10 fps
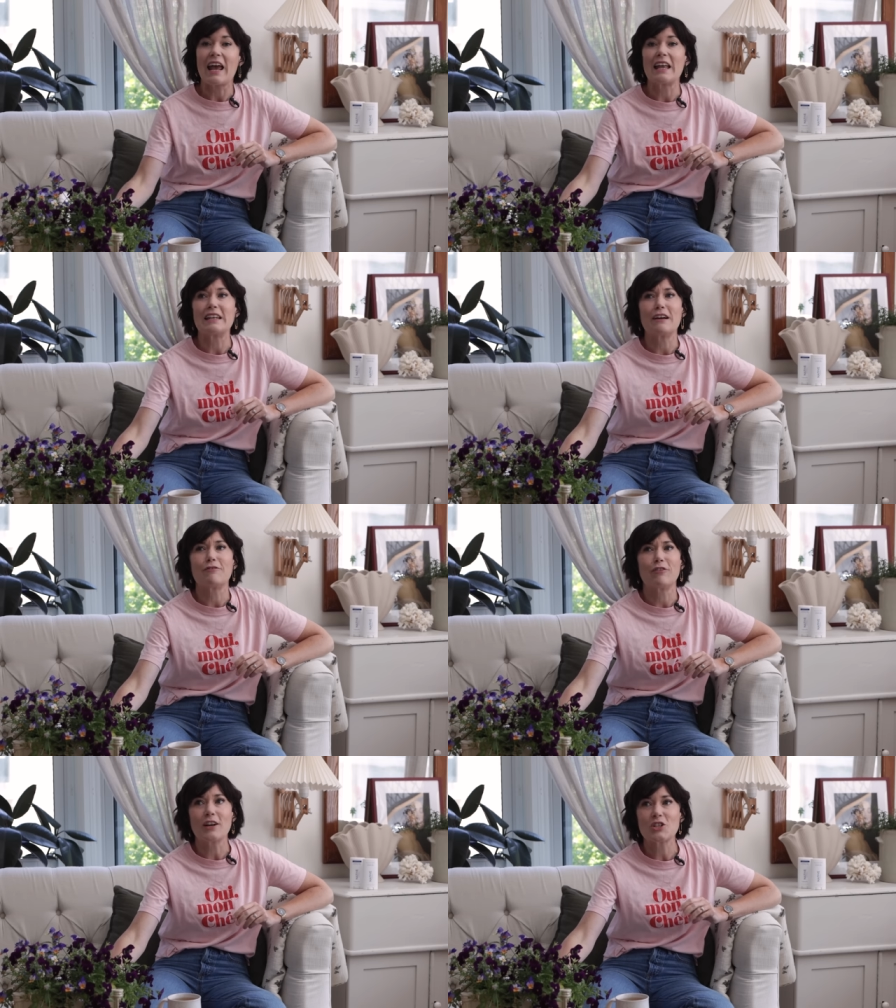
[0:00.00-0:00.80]
and a
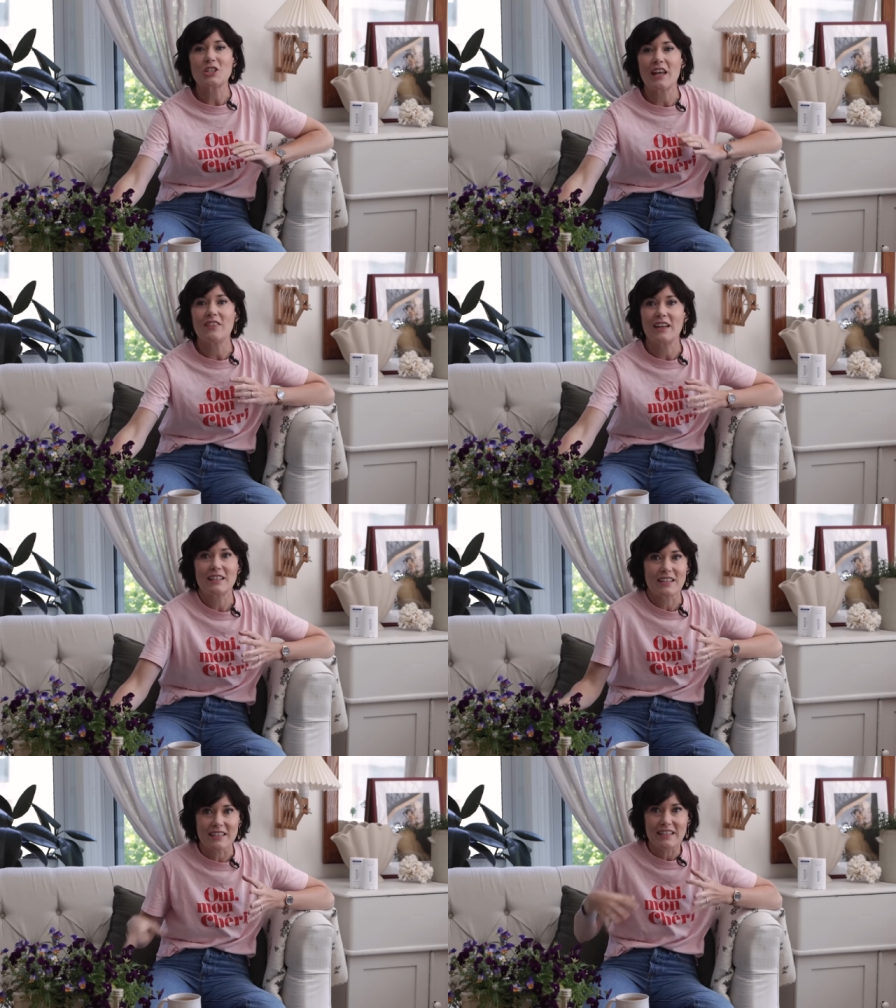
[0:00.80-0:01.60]
fresh scent
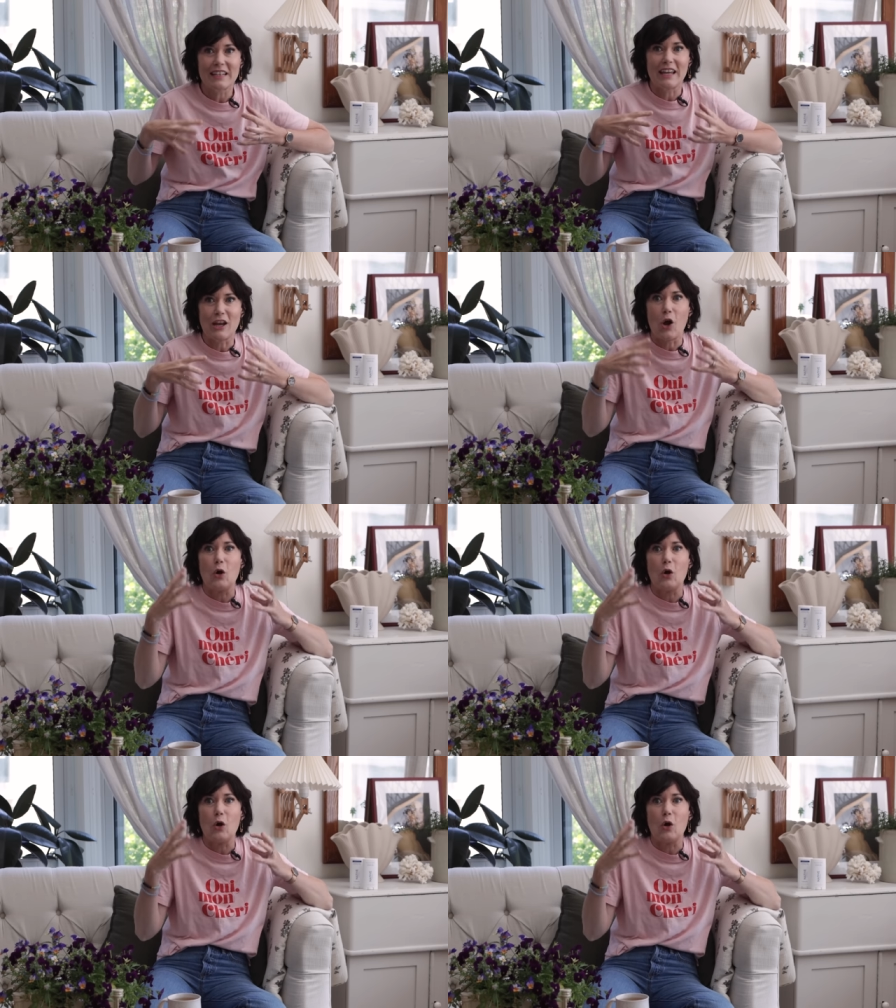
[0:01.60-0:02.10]
that doesn't like